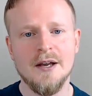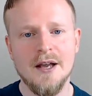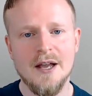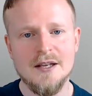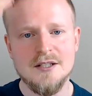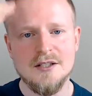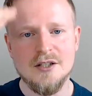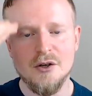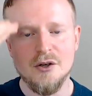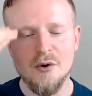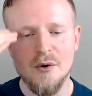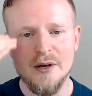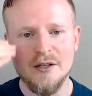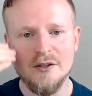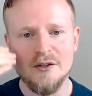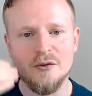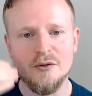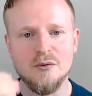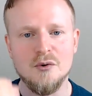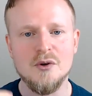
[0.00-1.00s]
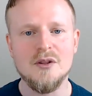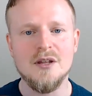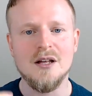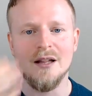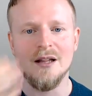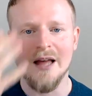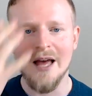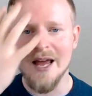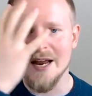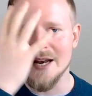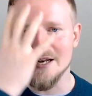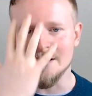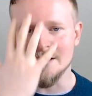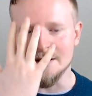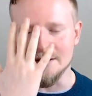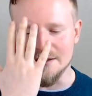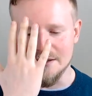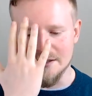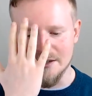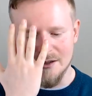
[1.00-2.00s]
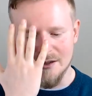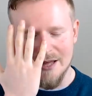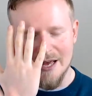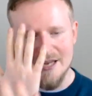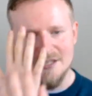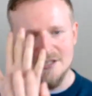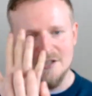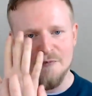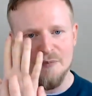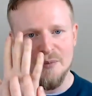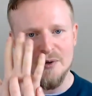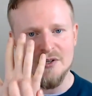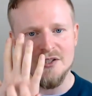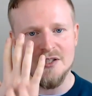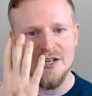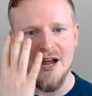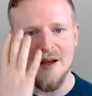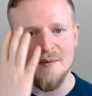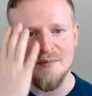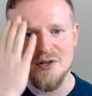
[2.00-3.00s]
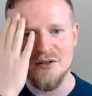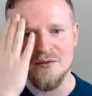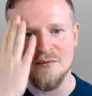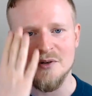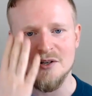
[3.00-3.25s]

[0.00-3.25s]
it's going through the lens of perception,